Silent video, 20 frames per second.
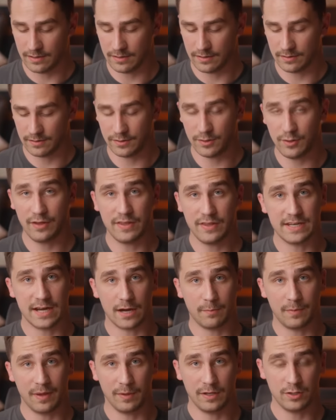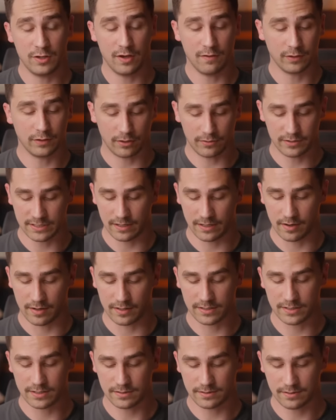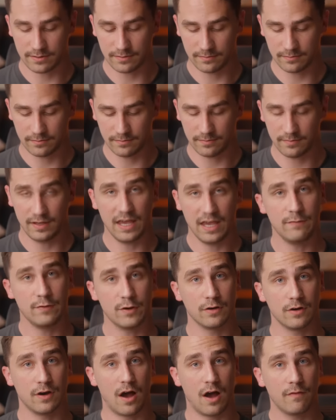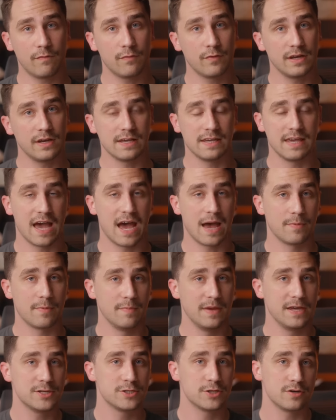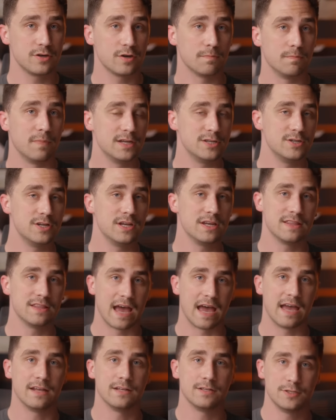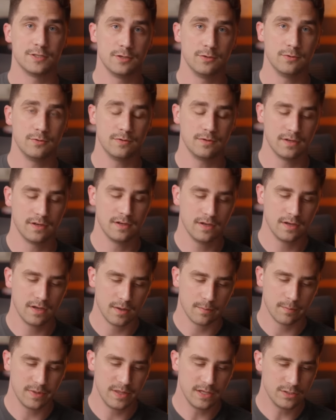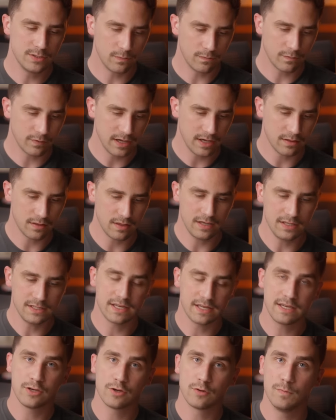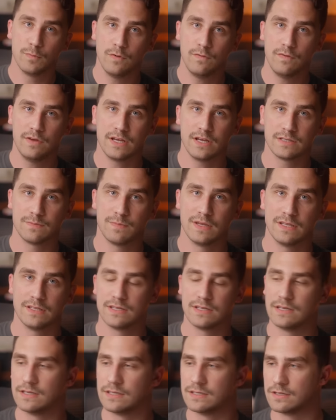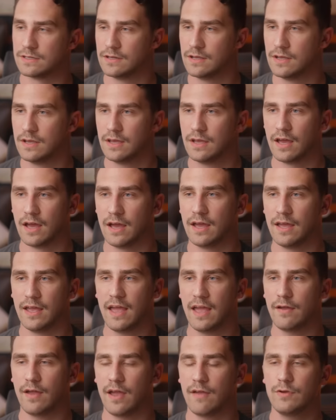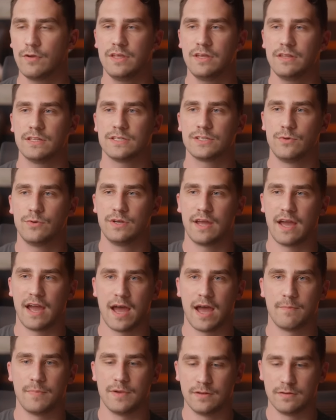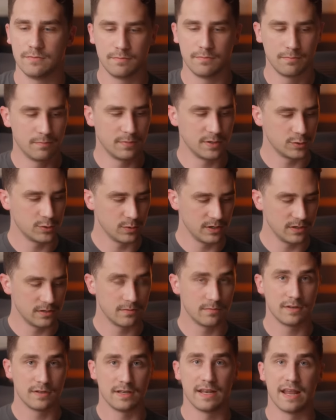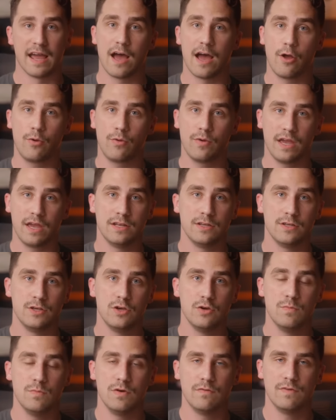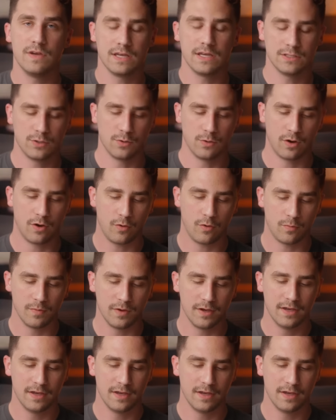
you have the down payment, you have closing costs. If you're offering a gap, make sure you're budgeting that too. But then don't forget things like your move-in expenses and uh, everything that's going to happen between now and you moving into a home.